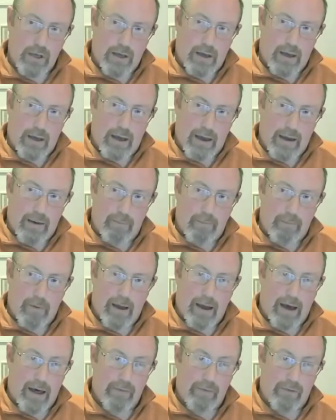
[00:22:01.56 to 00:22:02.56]
And
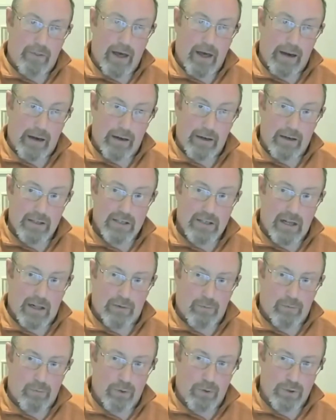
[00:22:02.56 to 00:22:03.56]
that in
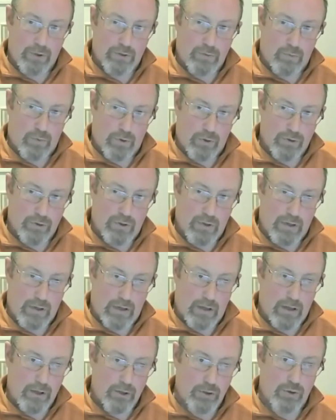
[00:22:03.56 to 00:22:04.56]
itself was
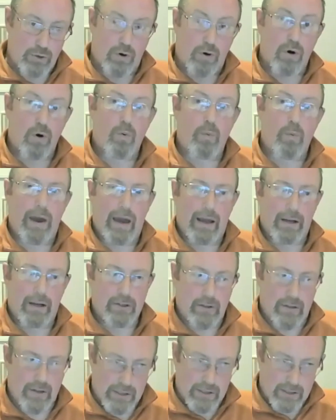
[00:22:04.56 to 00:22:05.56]
the doorway
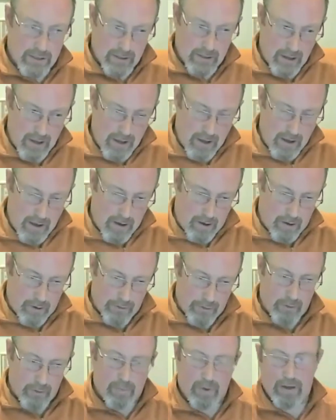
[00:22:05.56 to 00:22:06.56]
to this
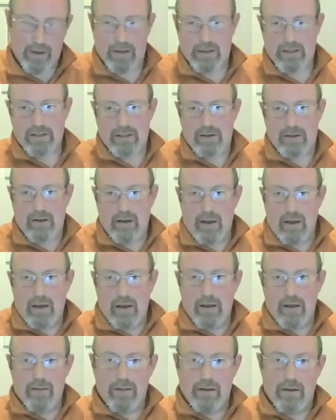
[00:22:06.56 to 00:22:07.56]
other place,
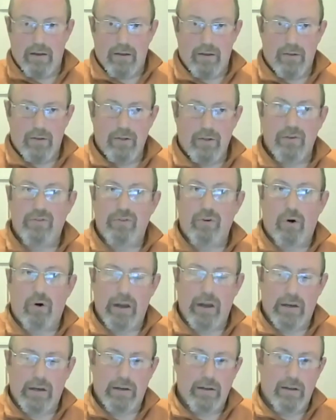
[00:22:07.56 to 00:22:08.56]
the
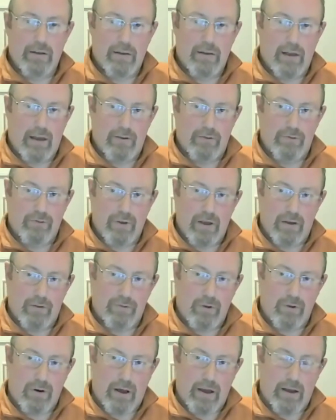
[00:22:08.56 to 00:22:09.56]
void,
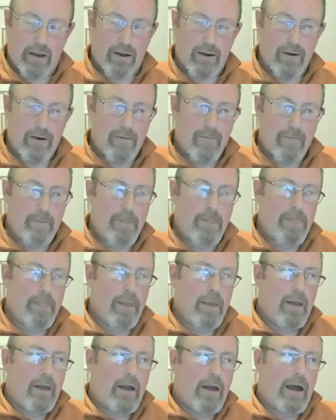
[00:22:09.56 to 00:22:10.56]
if you like.
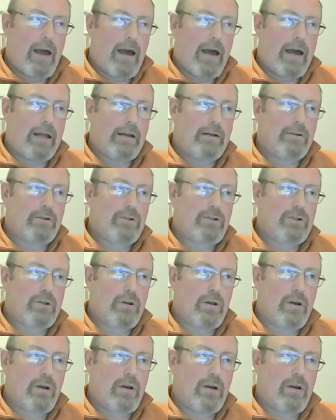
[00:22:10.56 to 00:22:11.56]
And
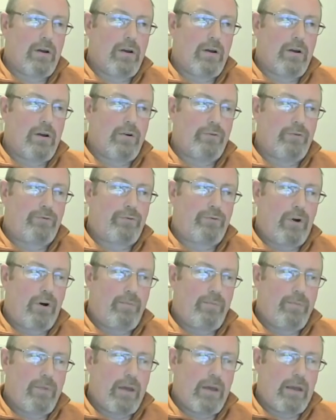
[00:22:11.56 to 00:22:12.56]

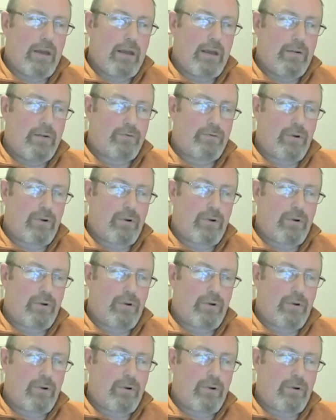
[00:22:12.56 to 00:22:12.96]
from the